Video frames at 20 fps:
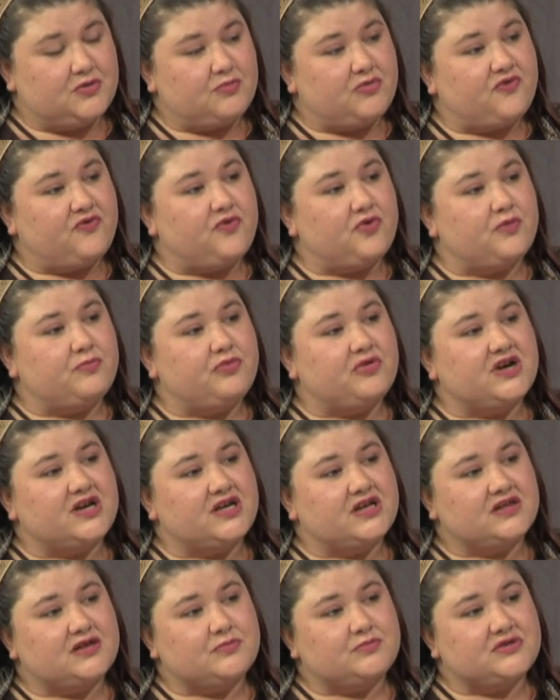before
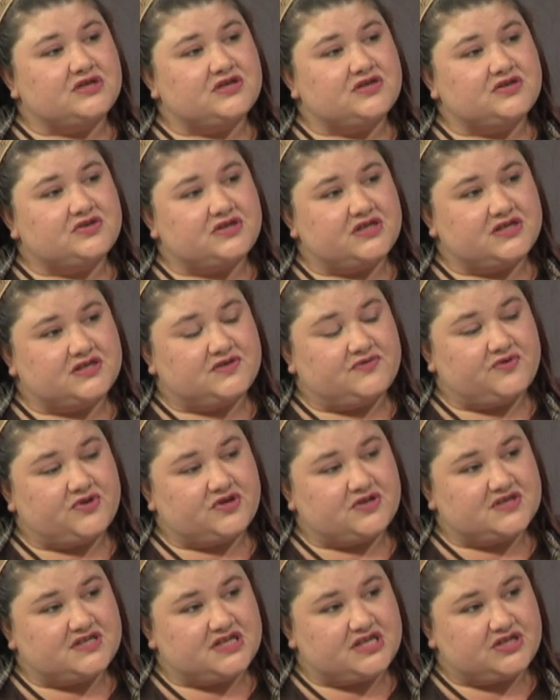bringing them to the
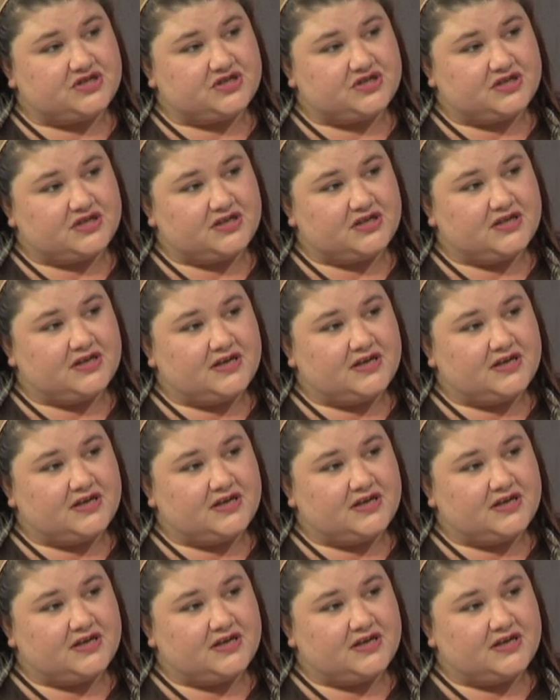transfer station.